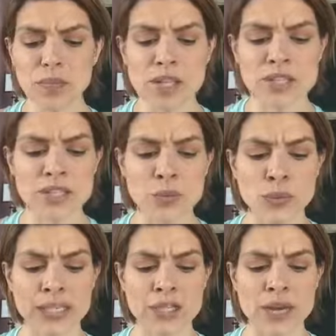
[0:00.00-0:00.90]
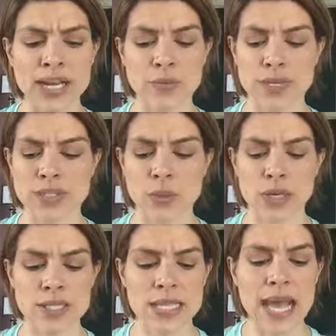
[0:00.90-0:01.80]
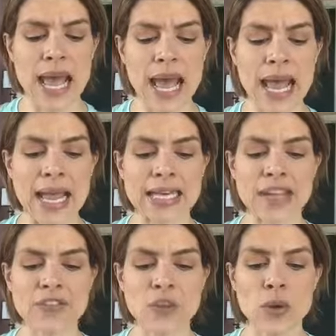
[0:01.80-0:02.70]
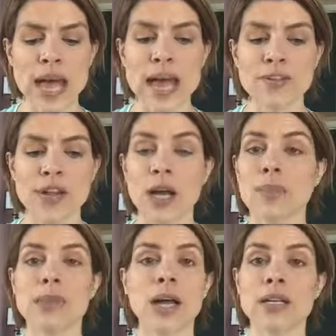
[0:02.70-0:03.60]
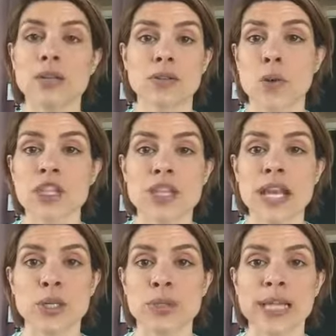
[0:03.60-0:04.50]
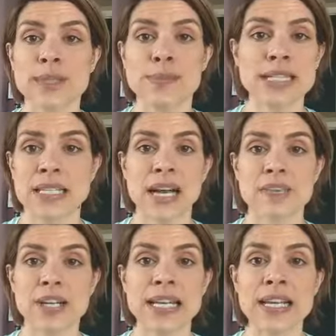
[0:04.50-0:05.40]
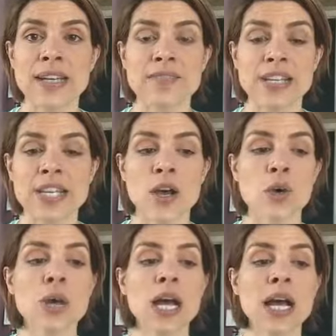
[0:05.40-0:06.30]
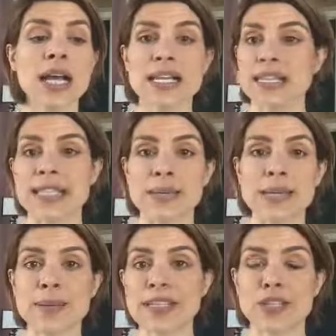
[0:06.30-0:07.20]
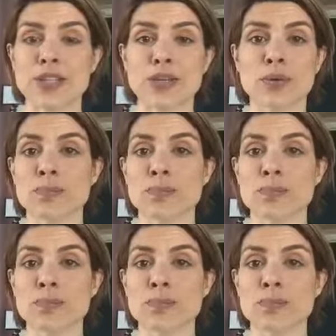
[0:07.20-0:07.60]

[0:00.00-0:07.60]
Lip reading: So that's a really great resource. And if you have a question that you'd like me to cover in a video, send me a message.